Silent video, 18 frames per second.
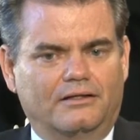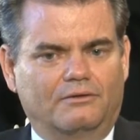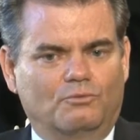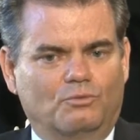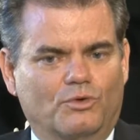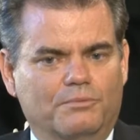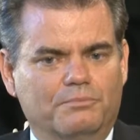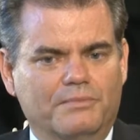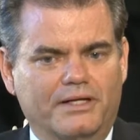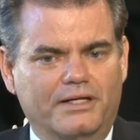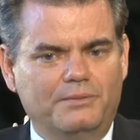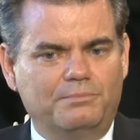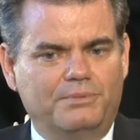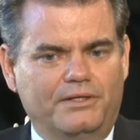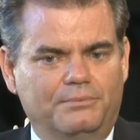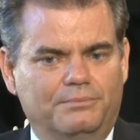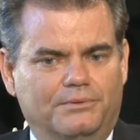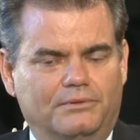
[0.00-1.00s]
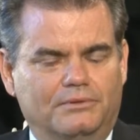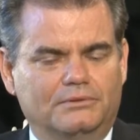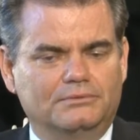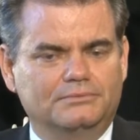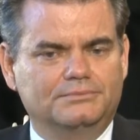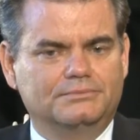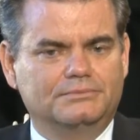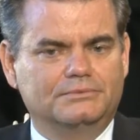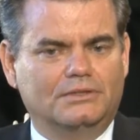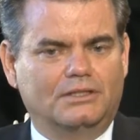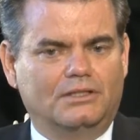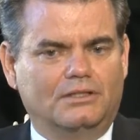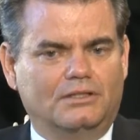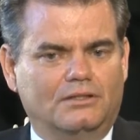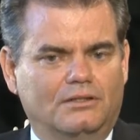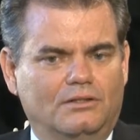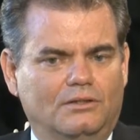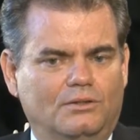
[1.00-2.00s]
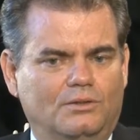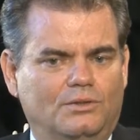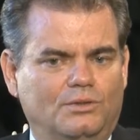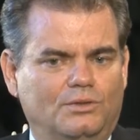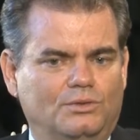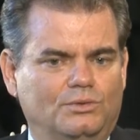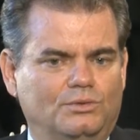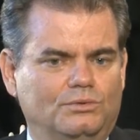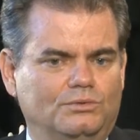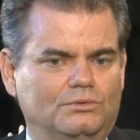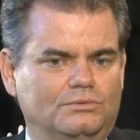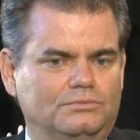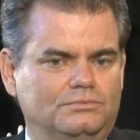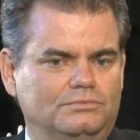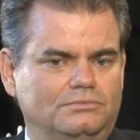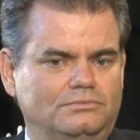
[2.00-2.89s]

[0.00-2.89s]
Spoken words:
were many people who